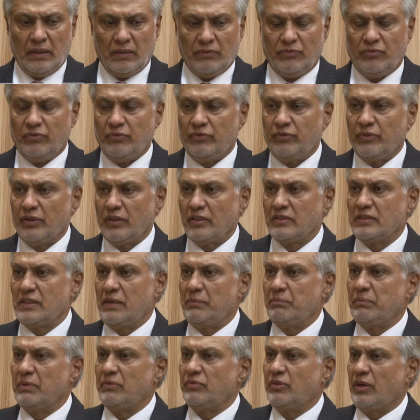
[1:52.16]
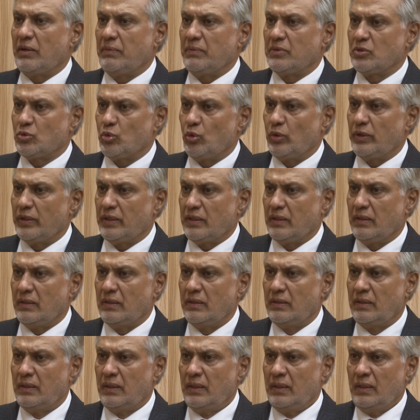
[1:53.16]
for example,
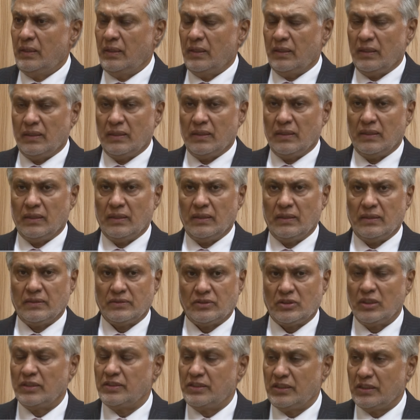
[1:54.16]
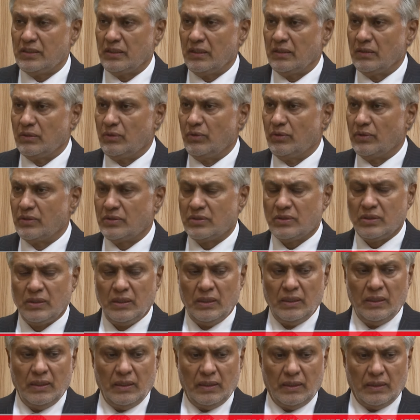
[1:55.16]
pharmaceutical uh, surgical goods,
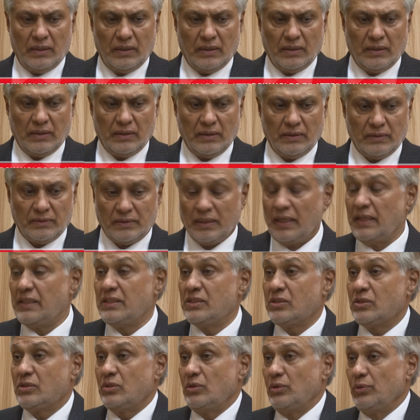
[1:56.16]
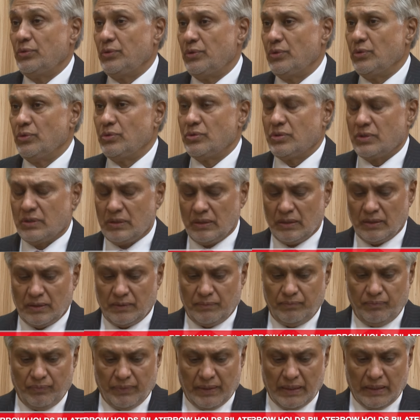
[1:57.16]
uh, rice you use, uh,
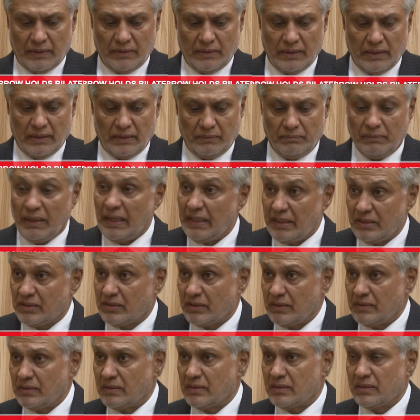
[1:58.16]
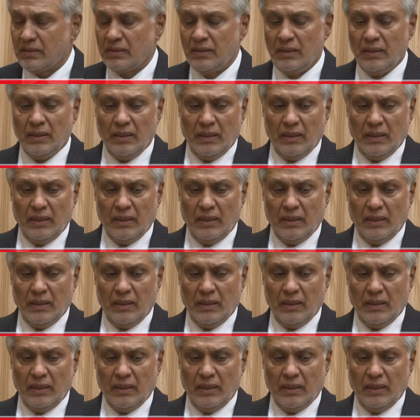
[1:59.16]
and then medicines,